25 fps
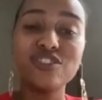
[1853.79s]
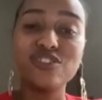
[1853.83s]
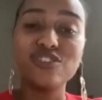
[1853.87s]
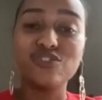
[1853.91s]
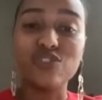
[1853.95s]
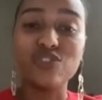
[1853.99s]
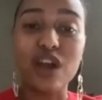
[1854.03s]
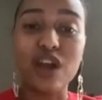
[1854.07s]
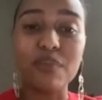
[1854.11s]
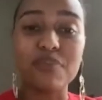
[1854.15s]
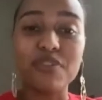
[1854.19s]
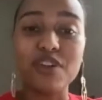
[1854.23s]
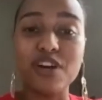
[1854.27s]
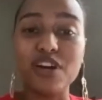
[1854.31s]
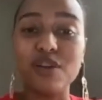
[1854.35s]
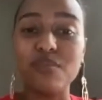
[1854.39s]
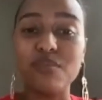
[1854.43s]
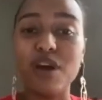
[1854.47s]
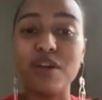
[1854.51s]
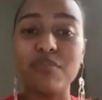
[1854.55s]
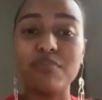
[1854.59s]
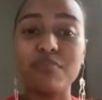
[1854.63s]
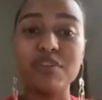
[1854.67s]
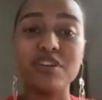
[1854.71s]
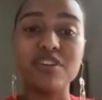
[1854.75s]
drop them
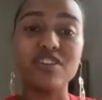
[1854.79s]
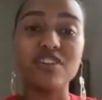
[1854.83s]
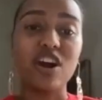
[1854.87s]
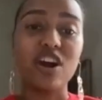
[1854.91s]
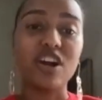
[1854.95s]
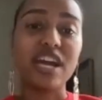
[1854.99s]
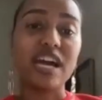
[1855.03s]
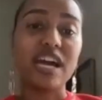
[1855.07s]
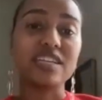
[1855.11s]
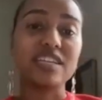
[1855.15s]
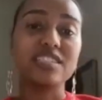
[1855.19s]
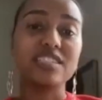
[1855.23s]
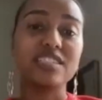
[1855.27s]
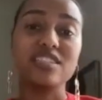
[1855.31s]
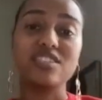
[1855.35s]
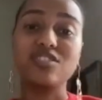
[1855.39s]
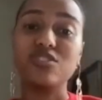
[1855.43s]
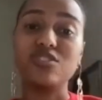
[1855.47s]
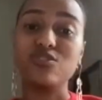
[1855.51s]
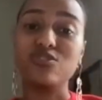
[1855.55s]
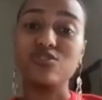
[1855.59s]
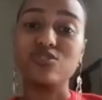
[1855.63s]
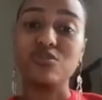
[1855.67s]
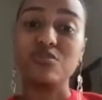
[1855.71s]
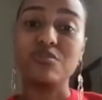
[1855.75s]
on Building Audacity
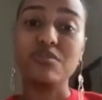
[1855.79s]
social